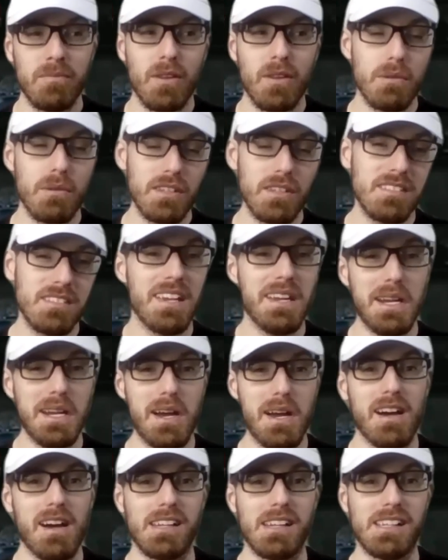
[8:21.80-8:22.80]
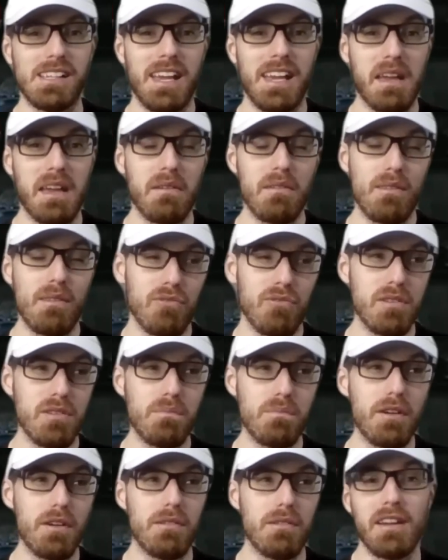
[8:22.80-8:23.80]
but this ain't Han, and the fifth
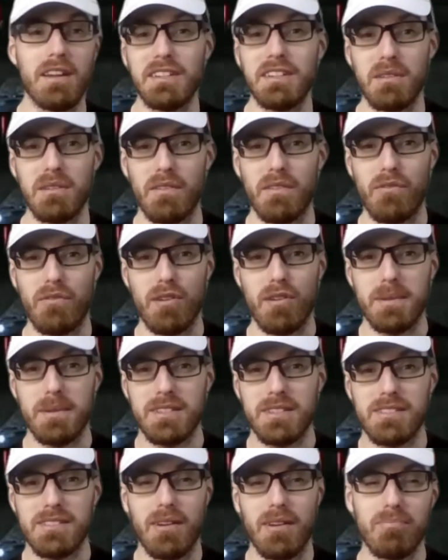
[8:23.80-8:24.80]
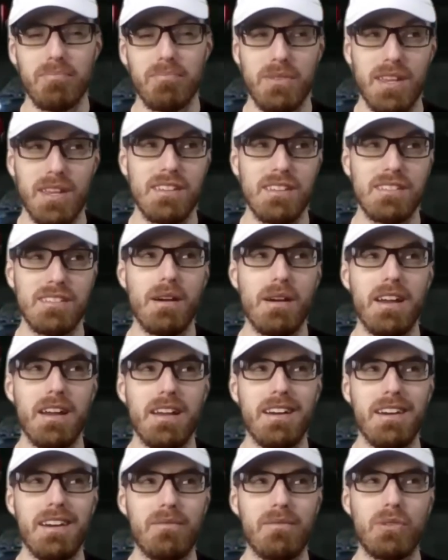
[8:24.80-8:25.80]
brother ain't doing it for me. So he is
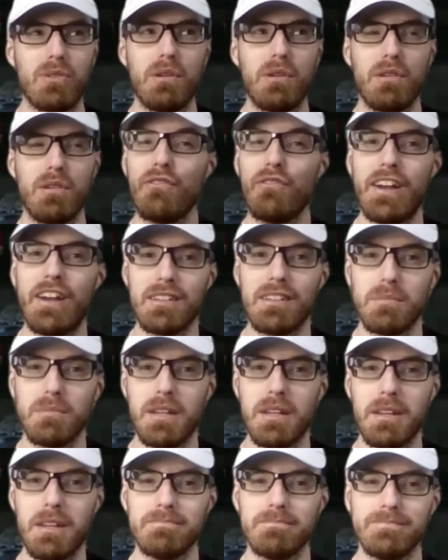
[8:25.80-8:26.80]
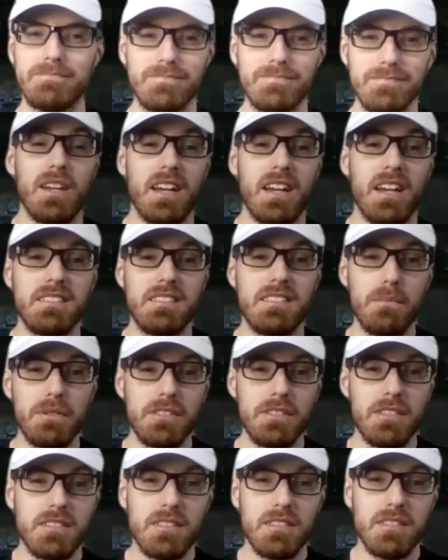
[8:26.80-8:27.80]
my the one who failed me. Okay, guys, that
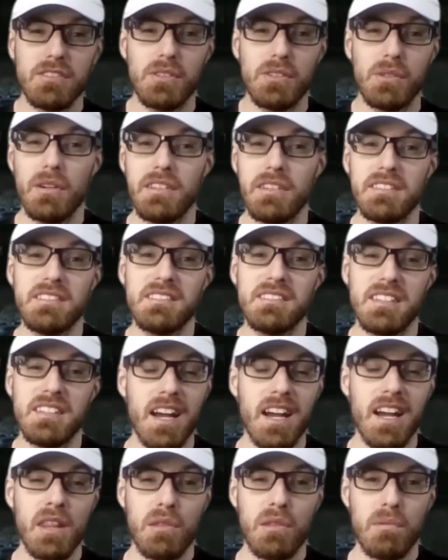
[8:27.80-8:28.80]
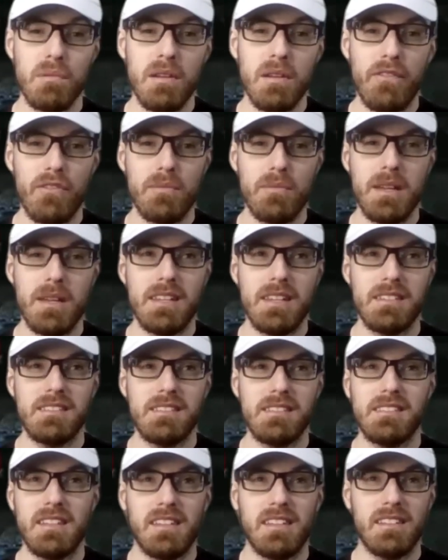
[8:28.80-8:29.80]
brings us to the score. This is a 9-3 for me.
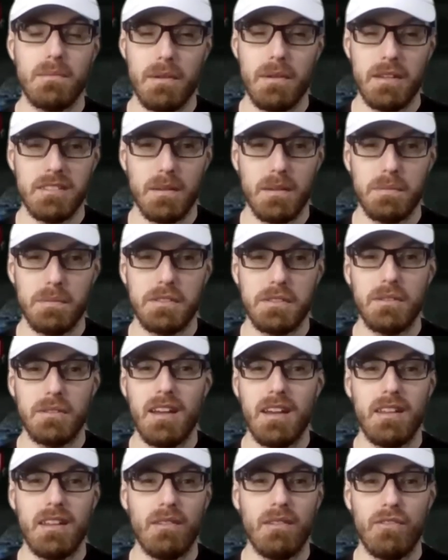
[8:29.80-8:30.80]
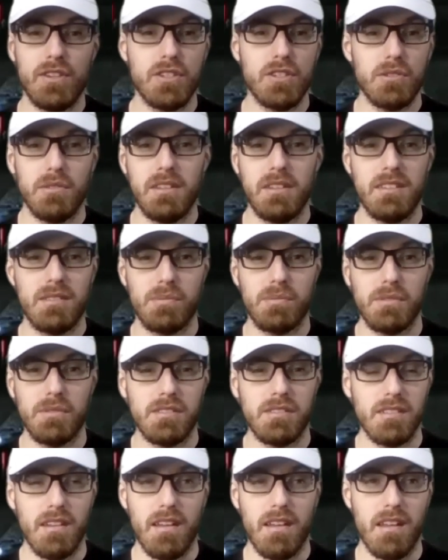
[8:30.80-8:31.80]
This is, I think, the best episode yet. Visually, this
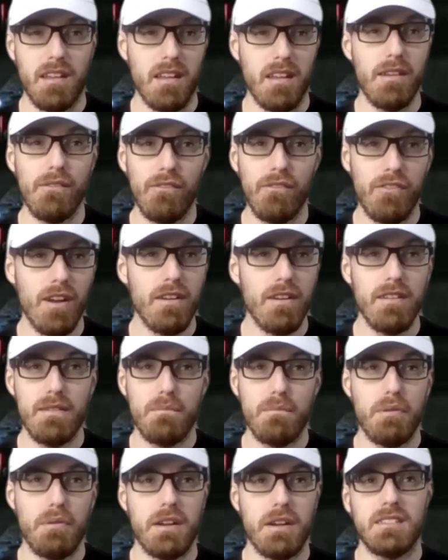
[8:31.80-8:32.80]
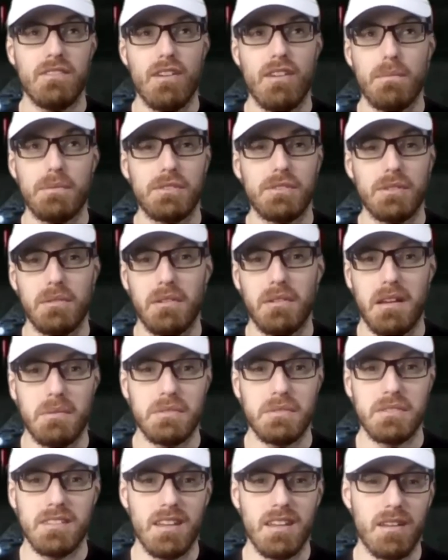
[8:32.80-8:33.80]
was a very impressive episode. I
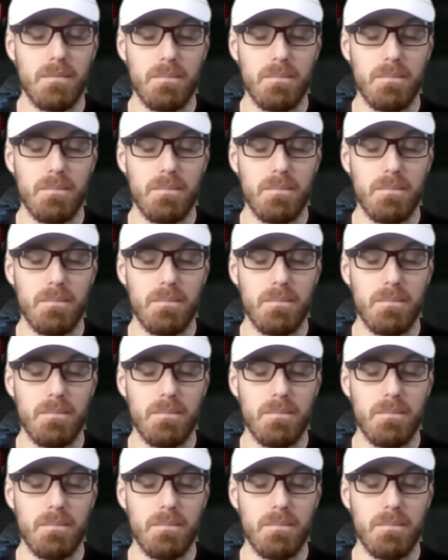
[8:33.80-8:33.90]
was like